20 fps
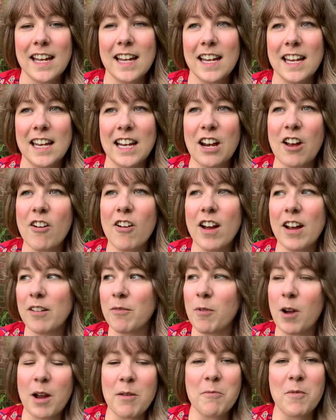I
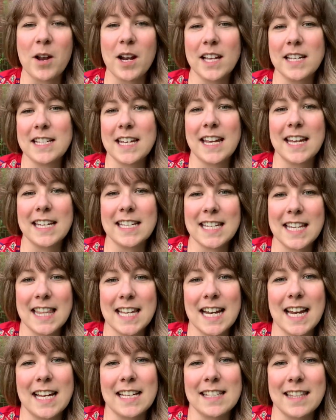want to take it to the
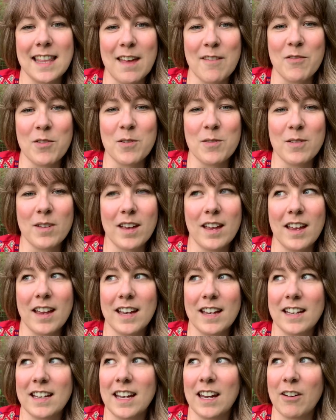next level,
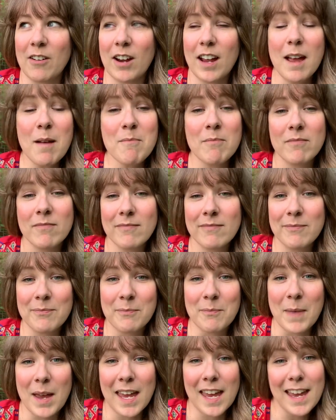and here I
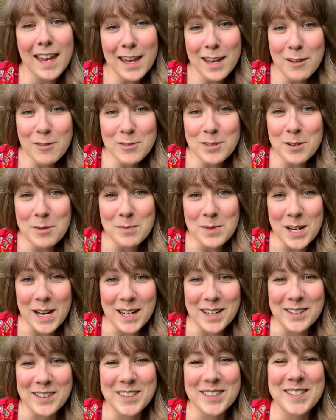am making a YouTube
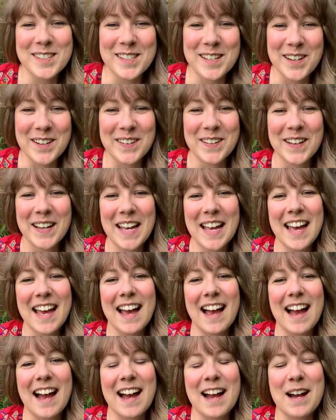channel. So
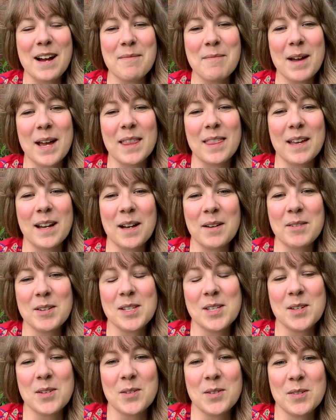I thought I would
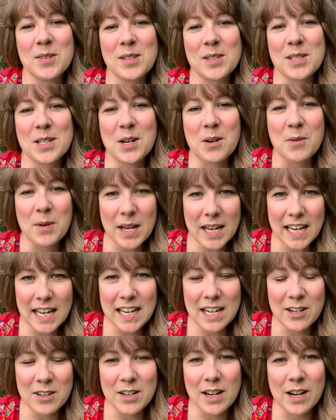do just a quick
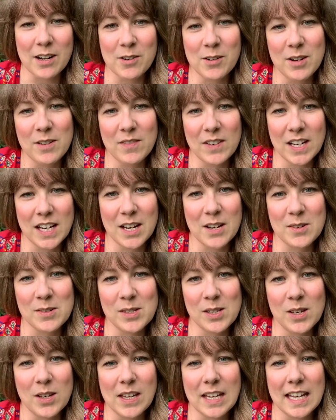introductory video
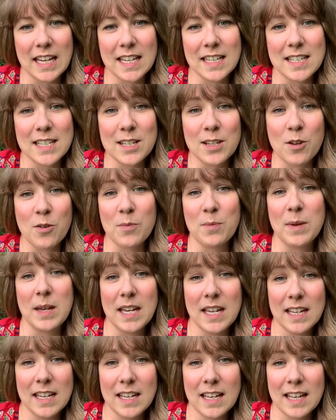so you can get to know
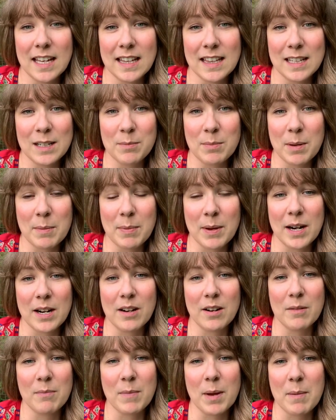me a little bit
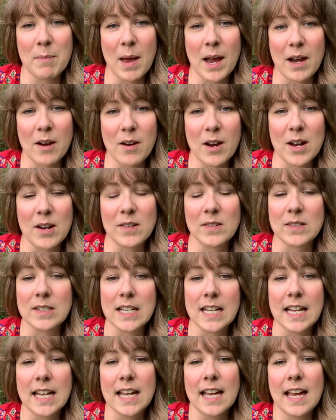better, my background,
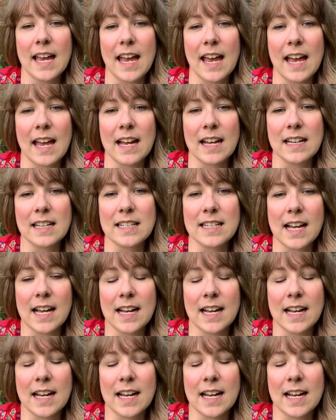and